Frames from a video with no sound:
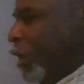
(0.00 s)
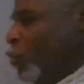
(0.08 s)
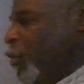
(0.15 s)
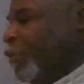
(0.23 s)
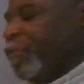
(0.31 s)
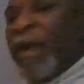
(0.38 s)

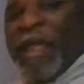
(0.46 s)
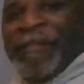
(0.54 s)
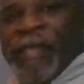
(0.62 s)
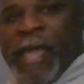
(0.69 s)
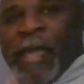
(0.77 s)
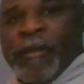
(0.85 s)
We would write
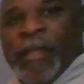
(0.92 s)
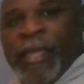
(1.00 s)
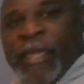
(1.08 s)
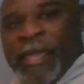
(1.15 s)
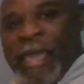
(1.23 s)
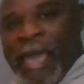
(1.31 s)
that
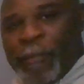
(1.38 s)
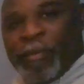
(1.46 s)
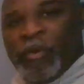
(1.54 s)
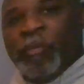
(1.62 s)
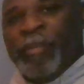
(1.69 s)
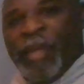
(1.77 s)

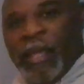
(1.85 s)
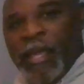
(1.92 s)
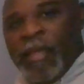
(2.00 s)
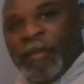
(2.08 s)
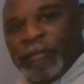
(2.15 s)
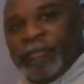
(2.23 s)
capital B,
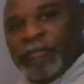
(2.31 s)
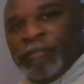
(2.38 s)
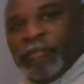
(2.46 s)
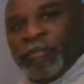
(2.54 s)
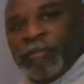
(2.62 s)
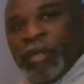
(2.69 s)

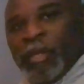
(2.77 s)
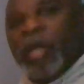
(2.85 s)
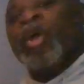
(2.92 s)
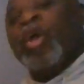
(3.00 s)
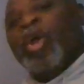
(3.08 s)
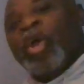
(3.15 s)

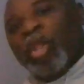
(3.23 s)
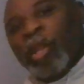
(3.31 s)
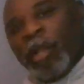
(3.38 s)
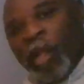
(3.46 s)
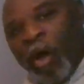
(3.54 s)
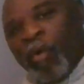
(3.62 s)

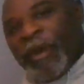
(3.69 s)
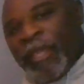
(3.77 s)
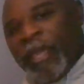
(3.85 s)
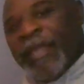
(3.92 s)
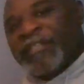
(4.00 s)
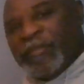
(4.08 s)

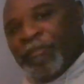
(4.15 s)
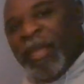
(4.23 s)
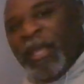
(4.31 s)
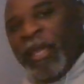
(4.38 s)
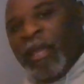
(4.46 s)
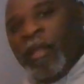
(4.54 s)
lowercase
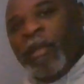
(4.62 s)
b,